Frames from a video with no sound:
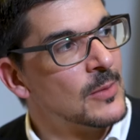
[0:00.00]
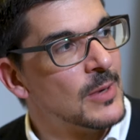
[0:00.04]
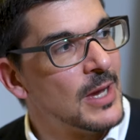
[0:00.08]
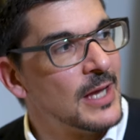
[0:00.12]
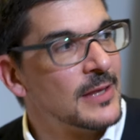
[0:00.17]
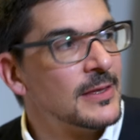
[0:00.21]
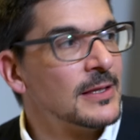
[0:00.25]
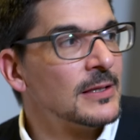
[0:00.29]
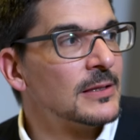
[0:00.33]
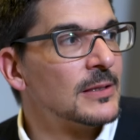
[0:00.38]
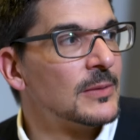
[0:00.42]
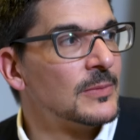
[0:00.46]

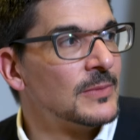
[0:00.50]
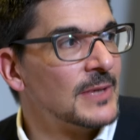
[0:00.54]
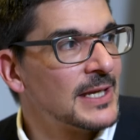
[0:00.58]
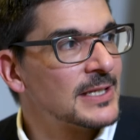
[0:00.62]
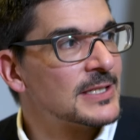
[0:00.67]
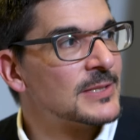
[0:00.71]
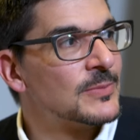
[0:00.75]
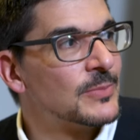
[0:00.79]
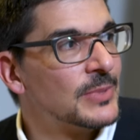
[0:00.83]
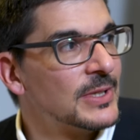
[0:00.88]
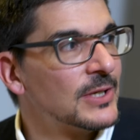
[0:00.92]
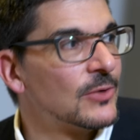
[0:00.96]
I think the
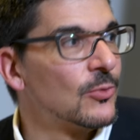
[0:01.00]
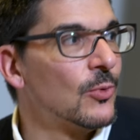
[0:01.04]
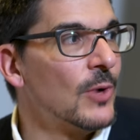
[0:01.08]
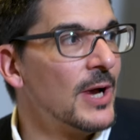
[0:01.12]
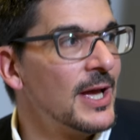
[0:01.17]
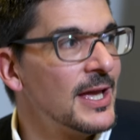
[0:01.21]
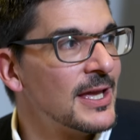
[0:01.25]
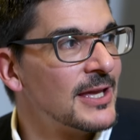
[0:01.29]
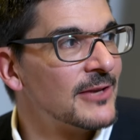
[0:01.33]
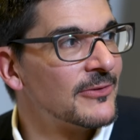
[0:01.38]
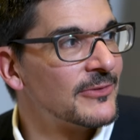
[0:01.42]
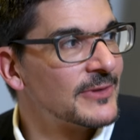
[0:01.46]
next big
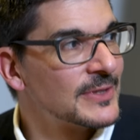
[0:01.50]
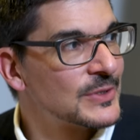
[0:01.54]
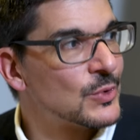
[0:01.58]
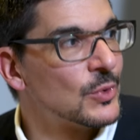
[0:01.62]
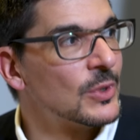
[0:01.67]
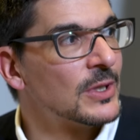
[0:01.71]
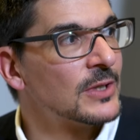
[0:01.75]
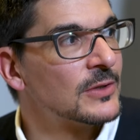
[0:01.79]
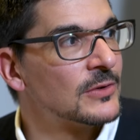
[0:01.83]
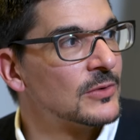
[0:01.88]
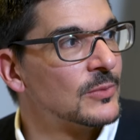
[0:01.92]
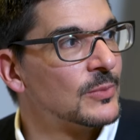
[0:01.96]
wave is
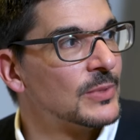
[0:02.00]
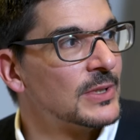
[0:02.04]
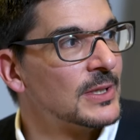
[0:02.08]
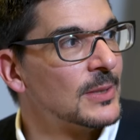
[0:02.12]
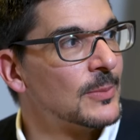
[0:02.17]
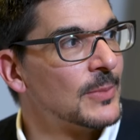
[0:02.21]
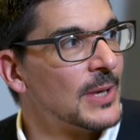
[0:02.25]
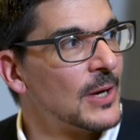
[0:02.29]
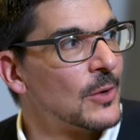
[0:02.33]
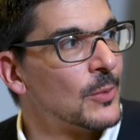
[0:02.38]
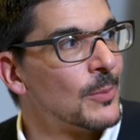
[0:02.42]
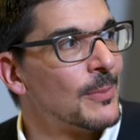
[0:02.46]
going to be
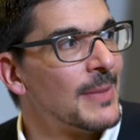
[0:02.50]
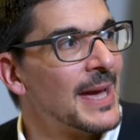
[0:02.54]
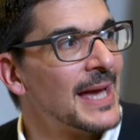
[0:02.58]
about